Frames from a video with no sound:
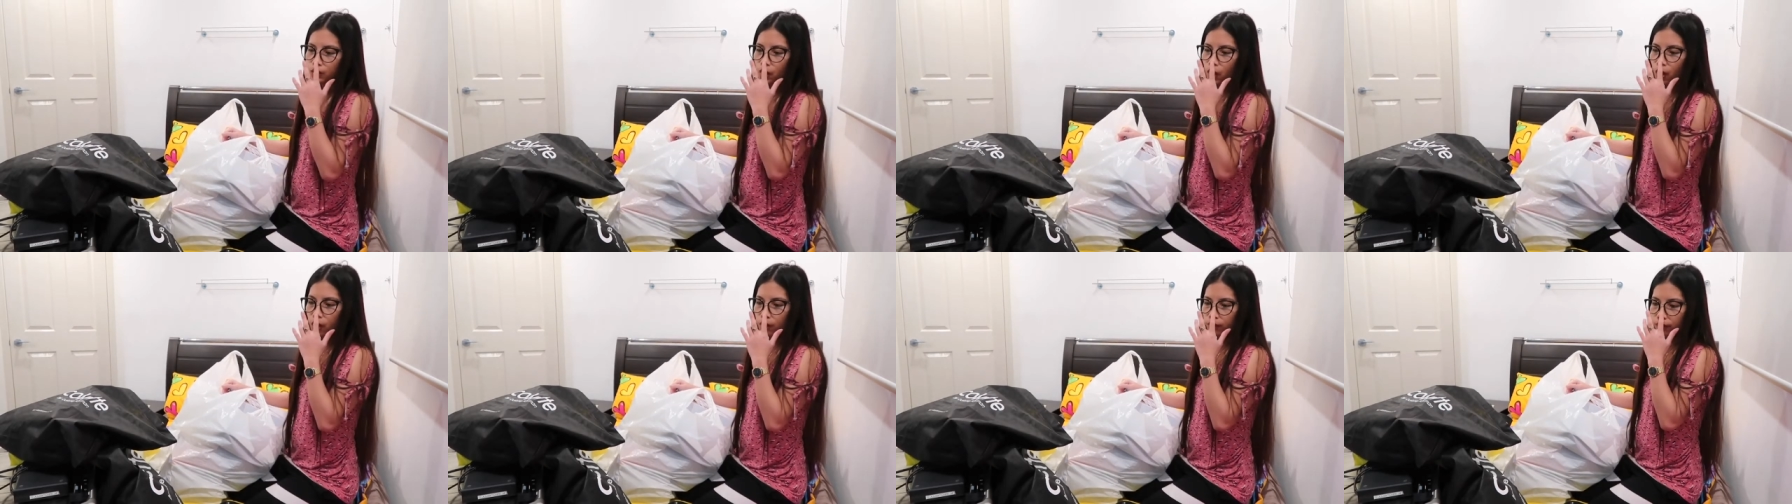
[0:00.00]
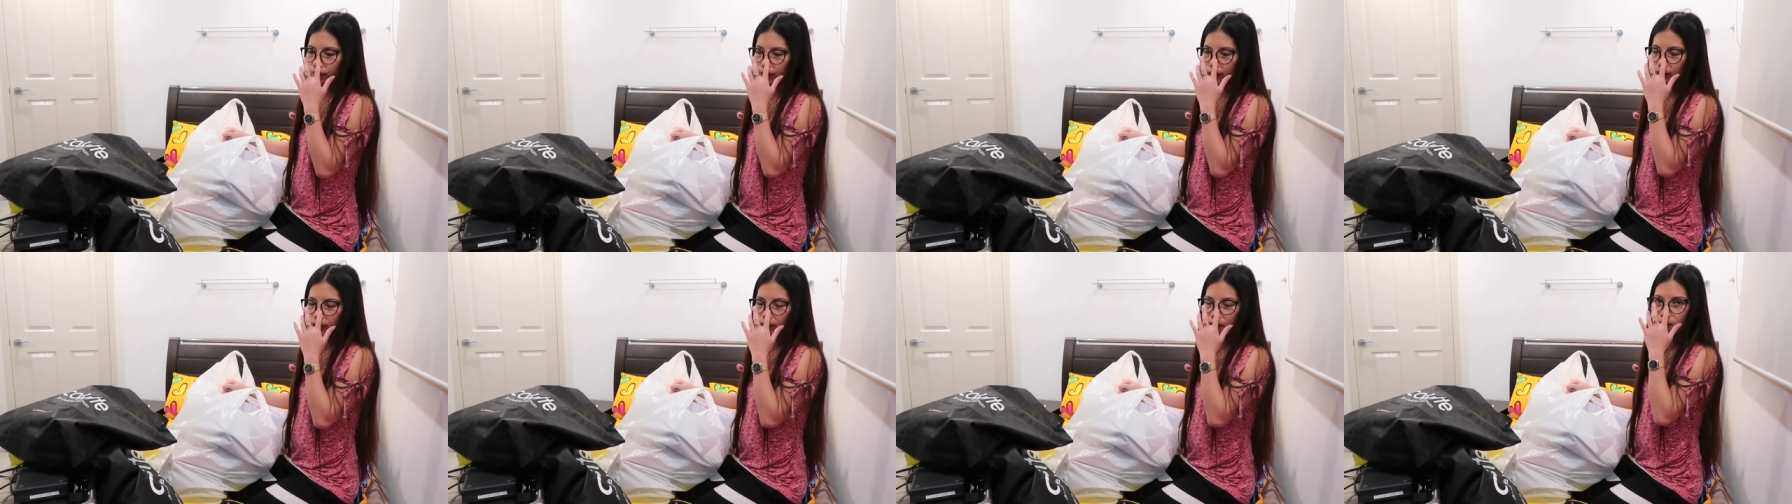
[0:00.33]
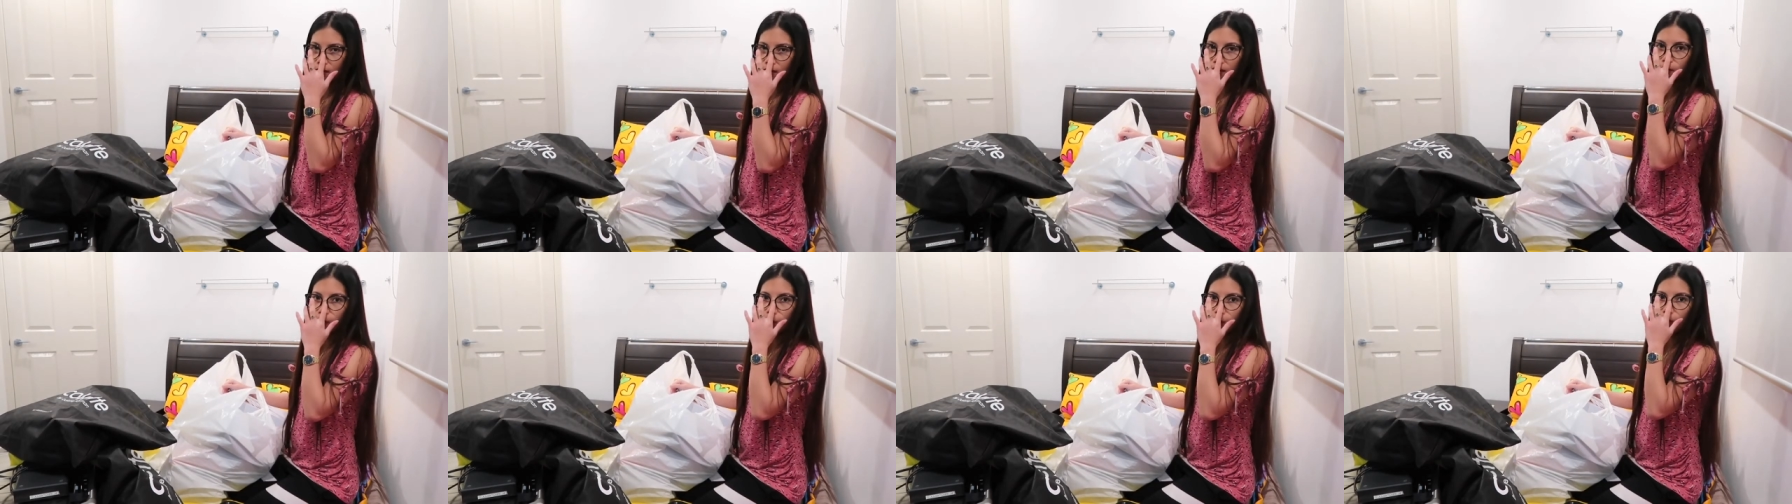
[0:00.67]
oven, the
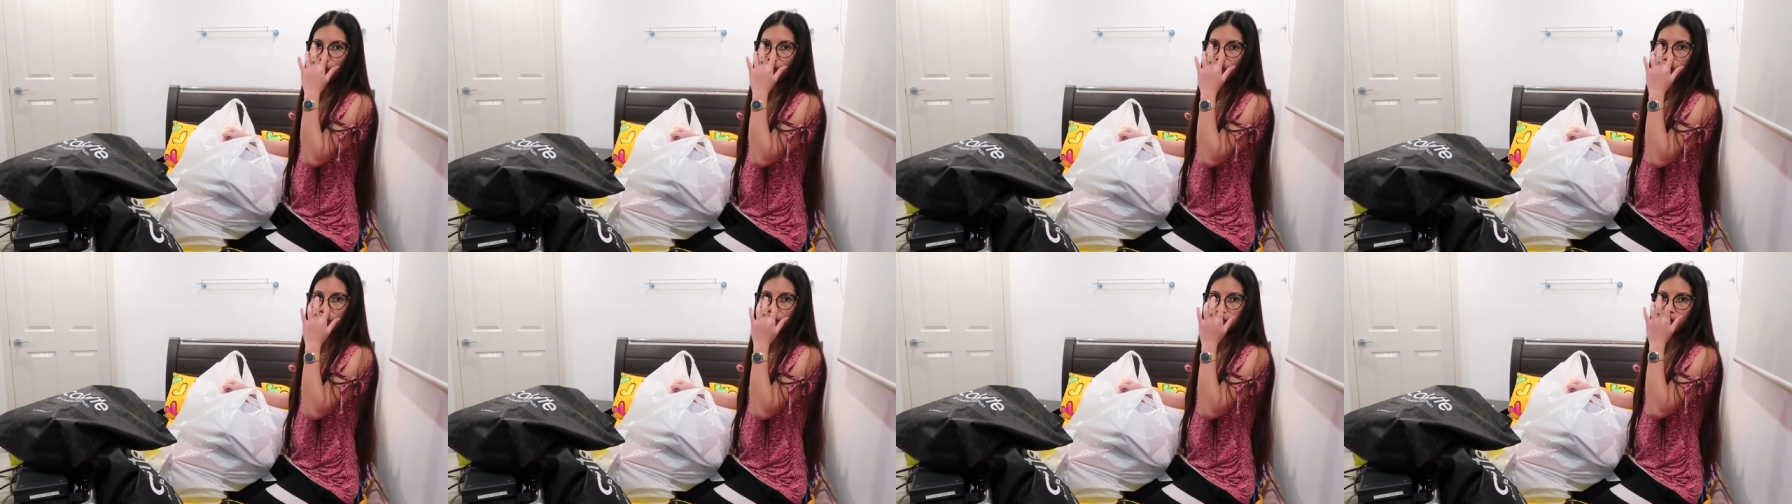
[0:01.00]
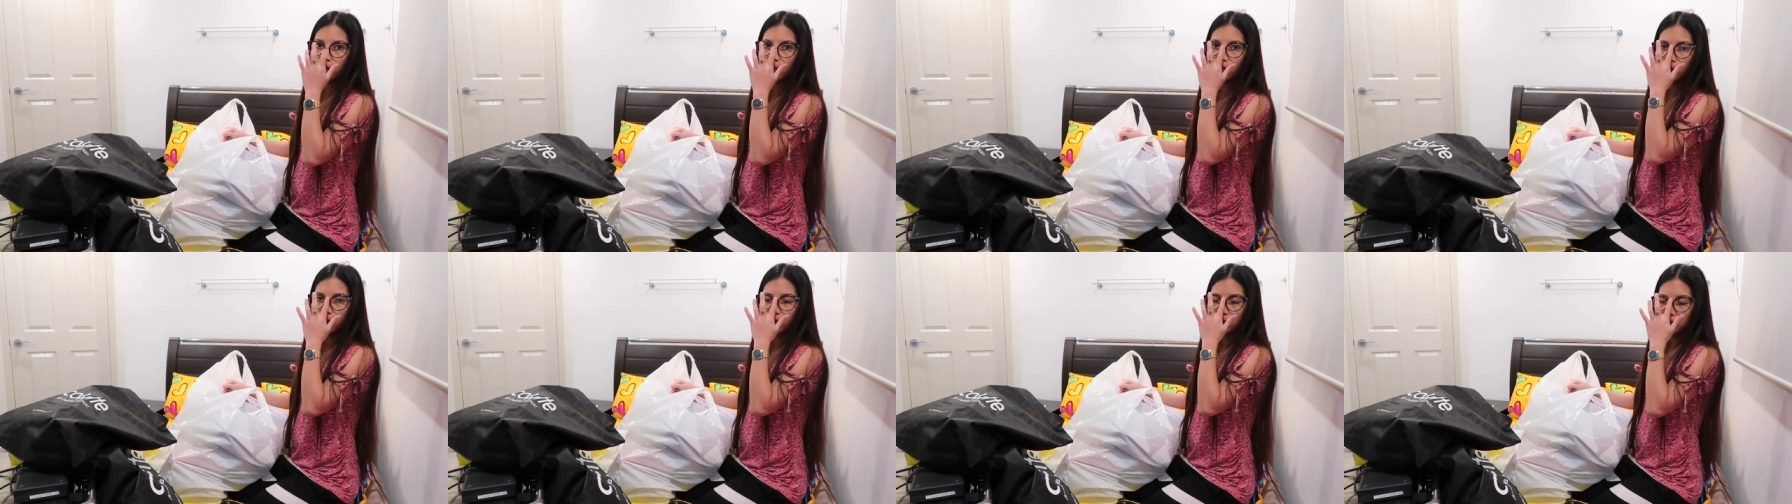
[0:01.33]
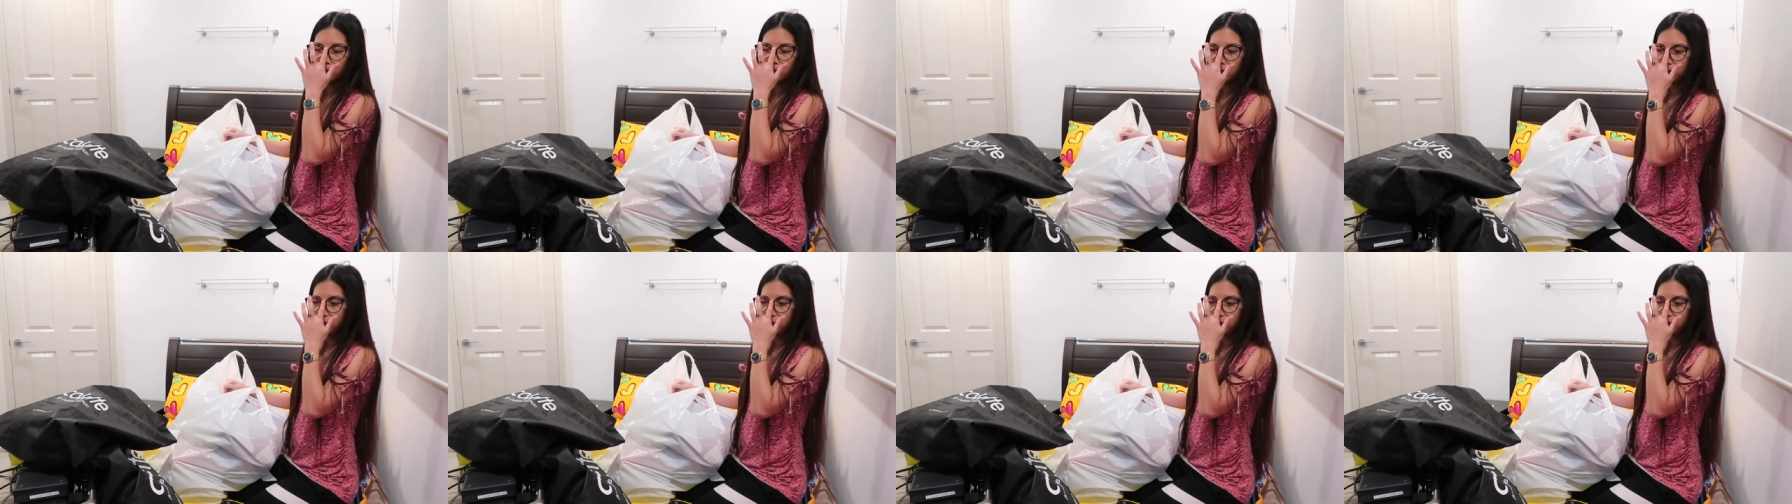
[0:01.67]
small oven,